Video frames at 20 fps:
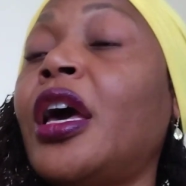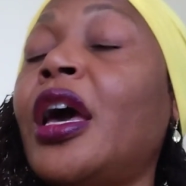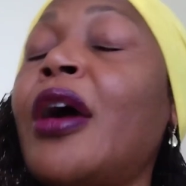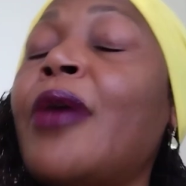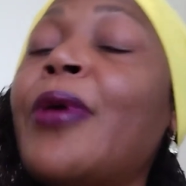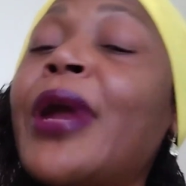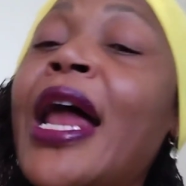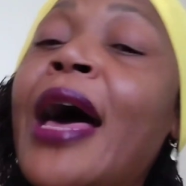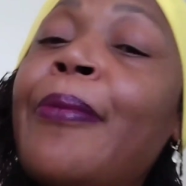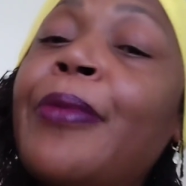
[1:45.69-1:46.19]
And
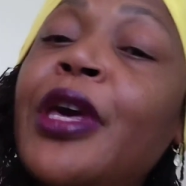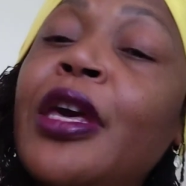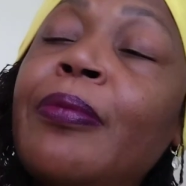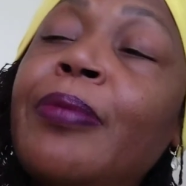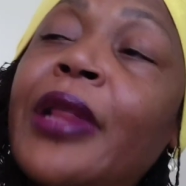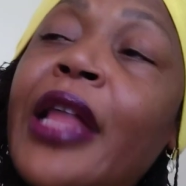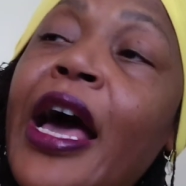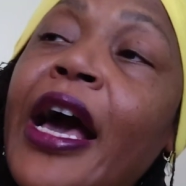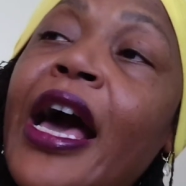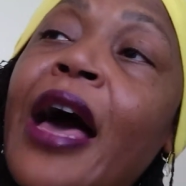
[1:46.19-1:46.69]
when I mean
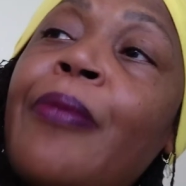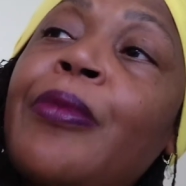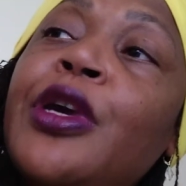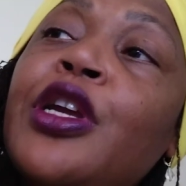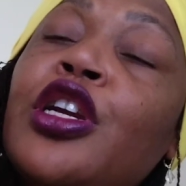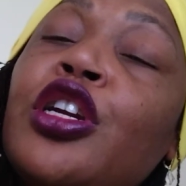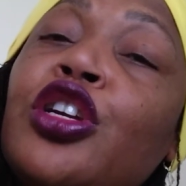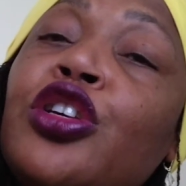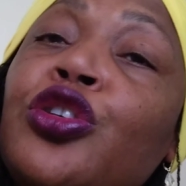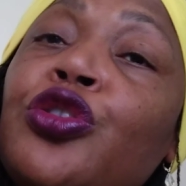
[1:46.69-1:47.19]
black, I
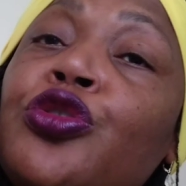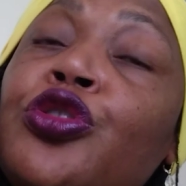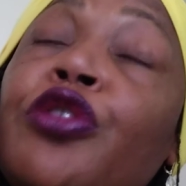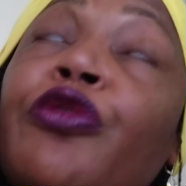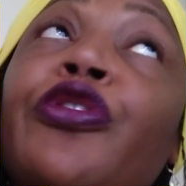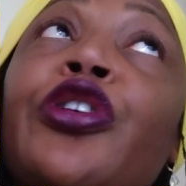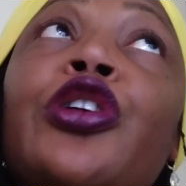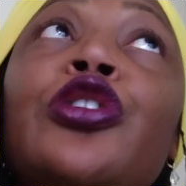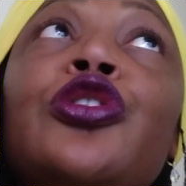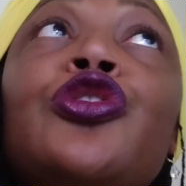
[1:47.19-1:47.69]
mean in a
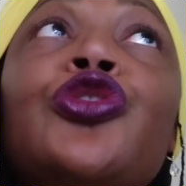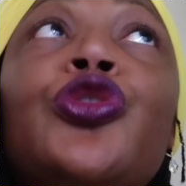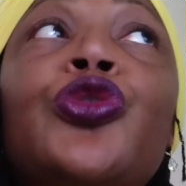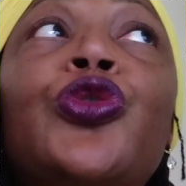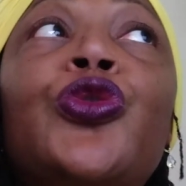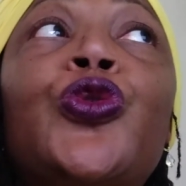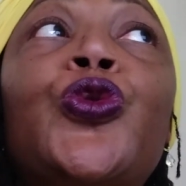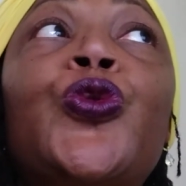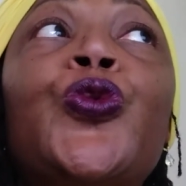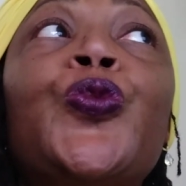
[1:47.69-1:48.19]

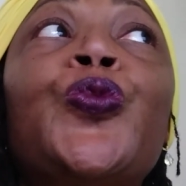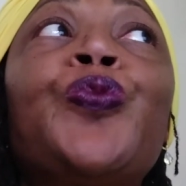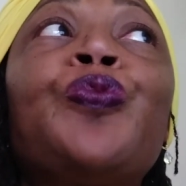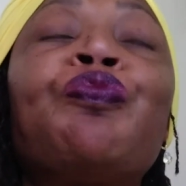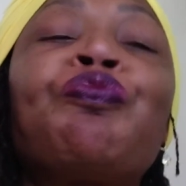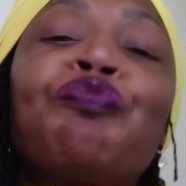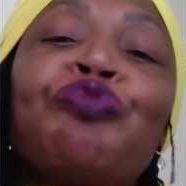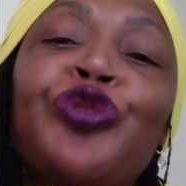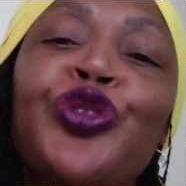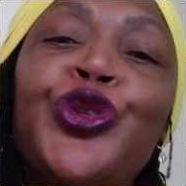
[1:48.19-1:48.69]
universal
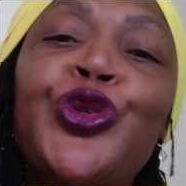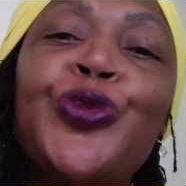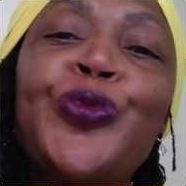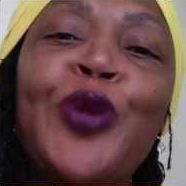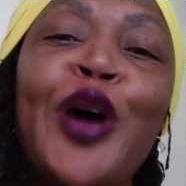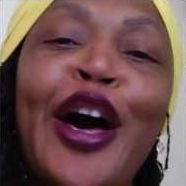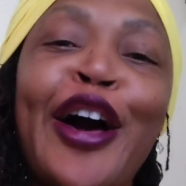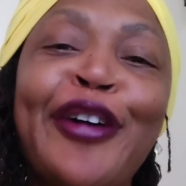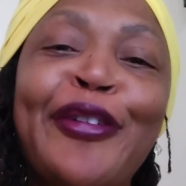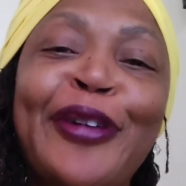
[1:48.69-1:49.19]

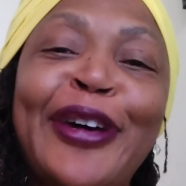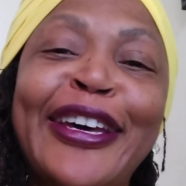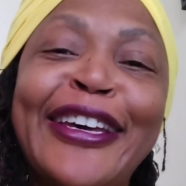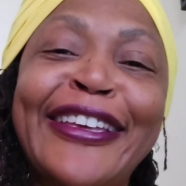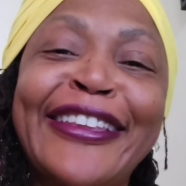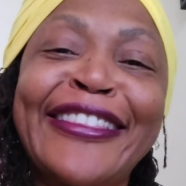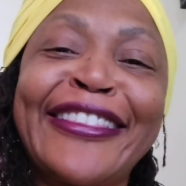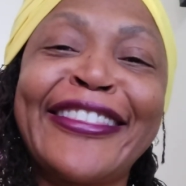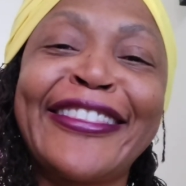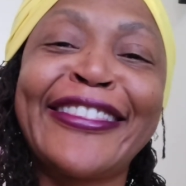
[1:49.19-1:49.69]
Tupac
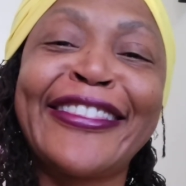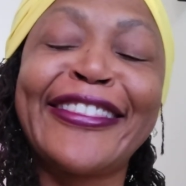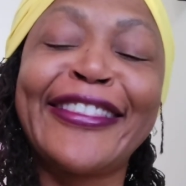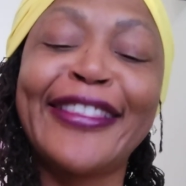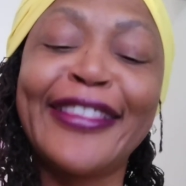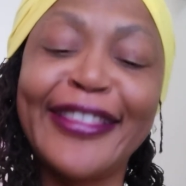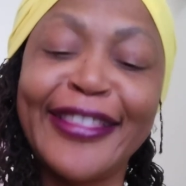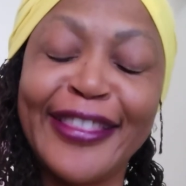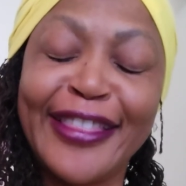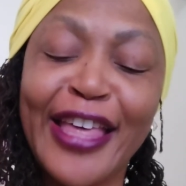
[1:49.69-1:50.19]
way.
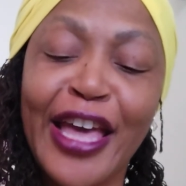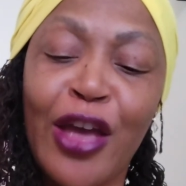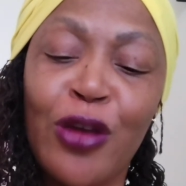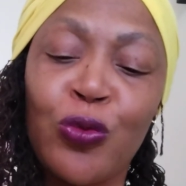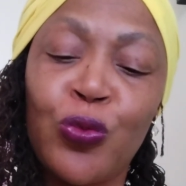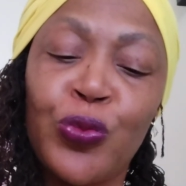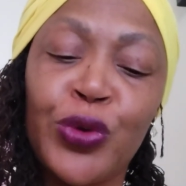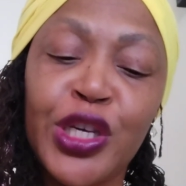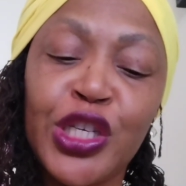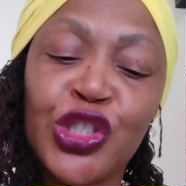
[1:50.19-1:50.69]

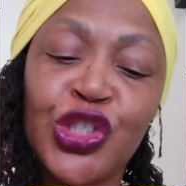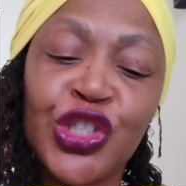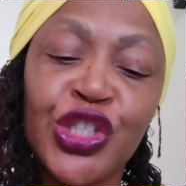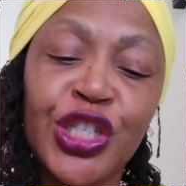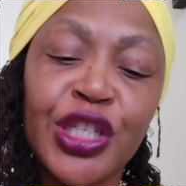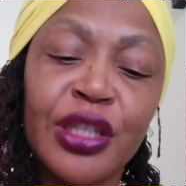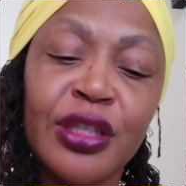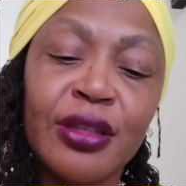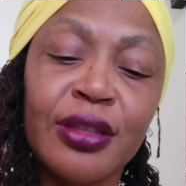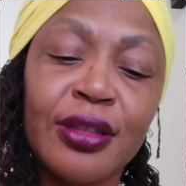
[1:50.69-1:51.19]
That we
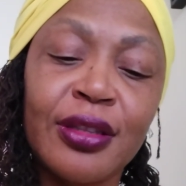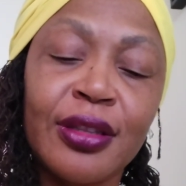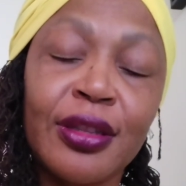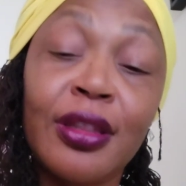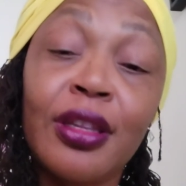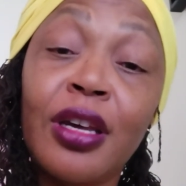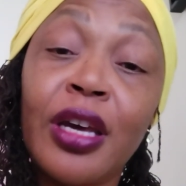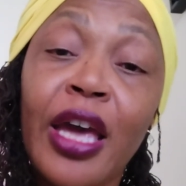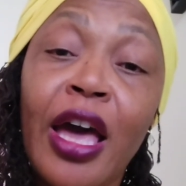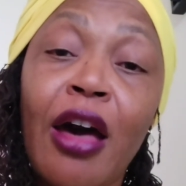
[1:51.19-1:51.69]
should
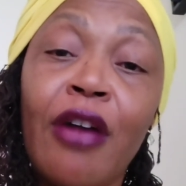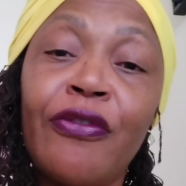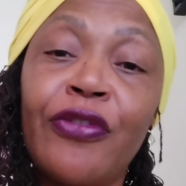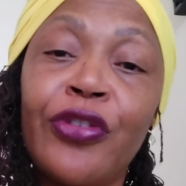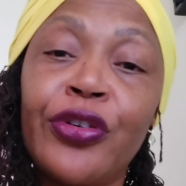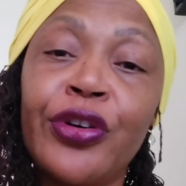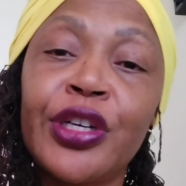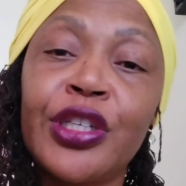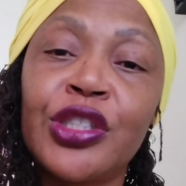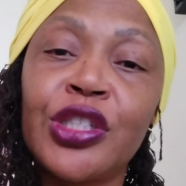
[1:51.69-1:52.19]
look out
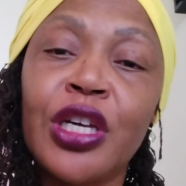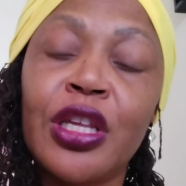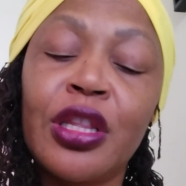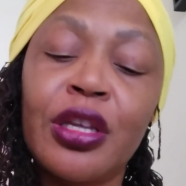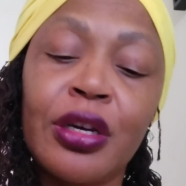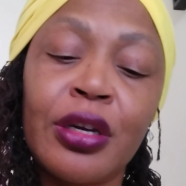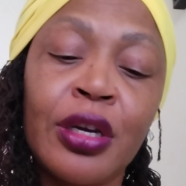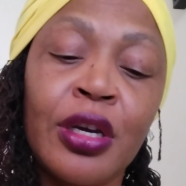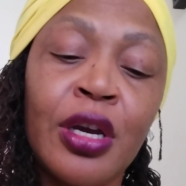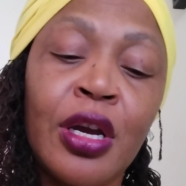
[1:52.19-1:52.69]
for each
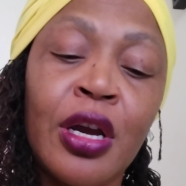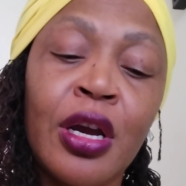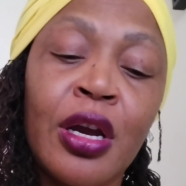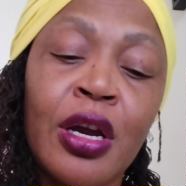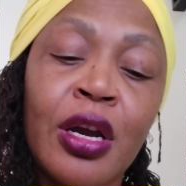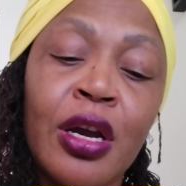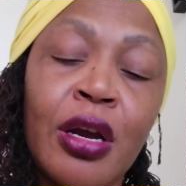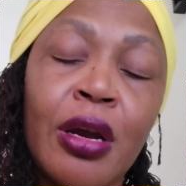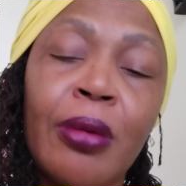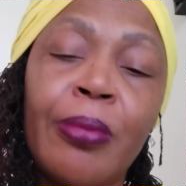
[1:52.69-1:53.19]
other,
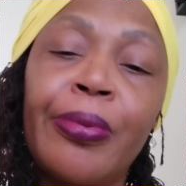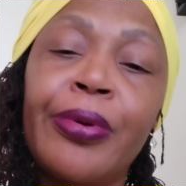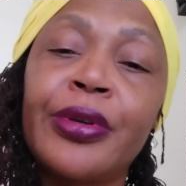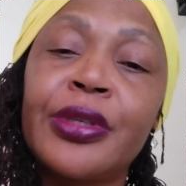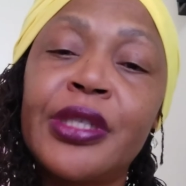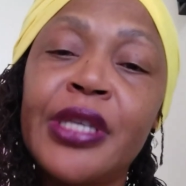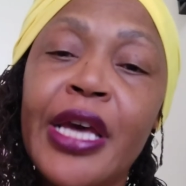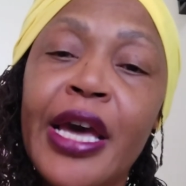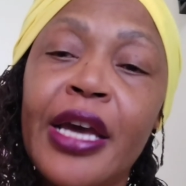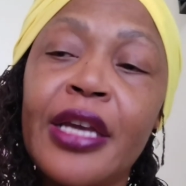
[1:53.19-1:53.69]

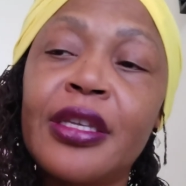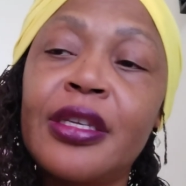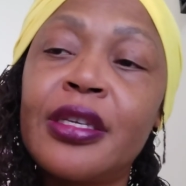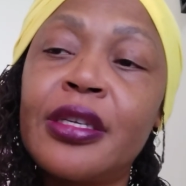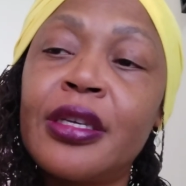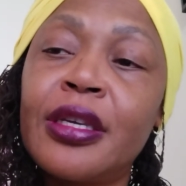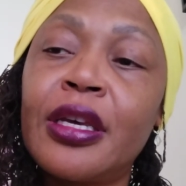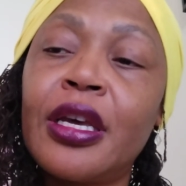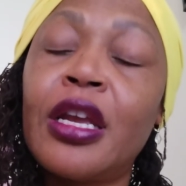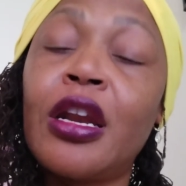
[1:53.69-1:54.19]

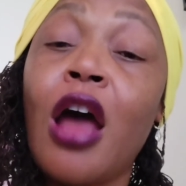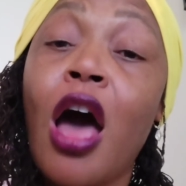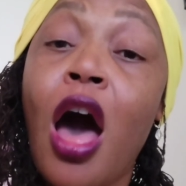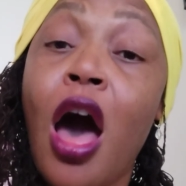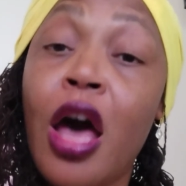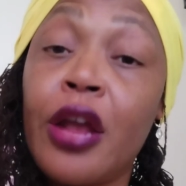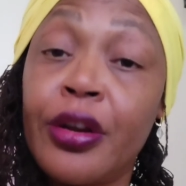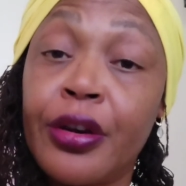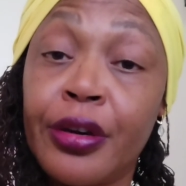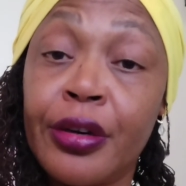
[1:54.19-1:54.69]
protect and
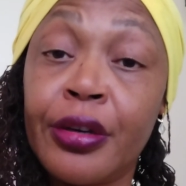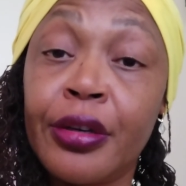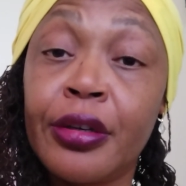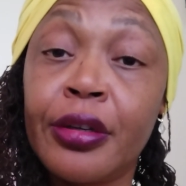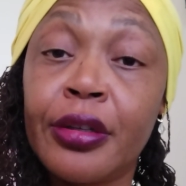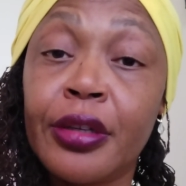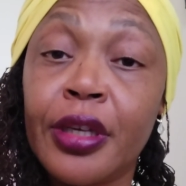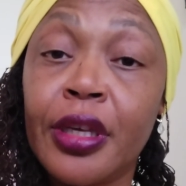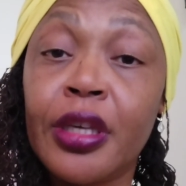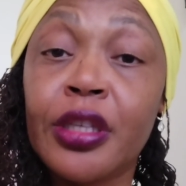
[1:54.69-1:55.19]
honor
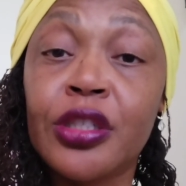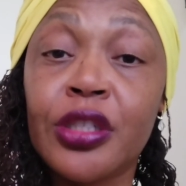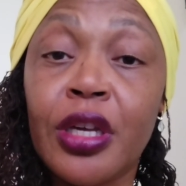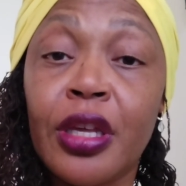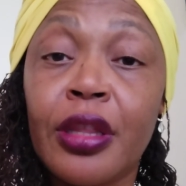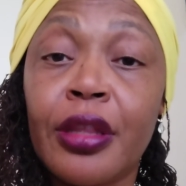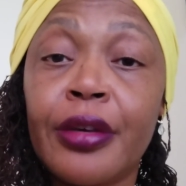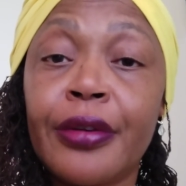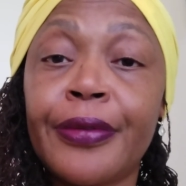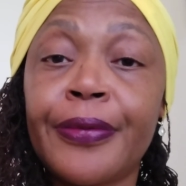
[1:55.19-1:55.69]
each
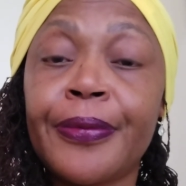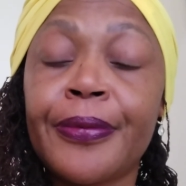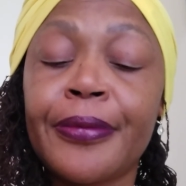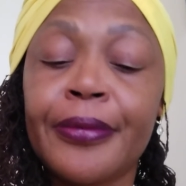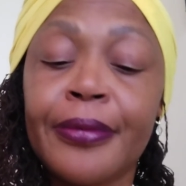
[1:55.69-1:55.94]
other.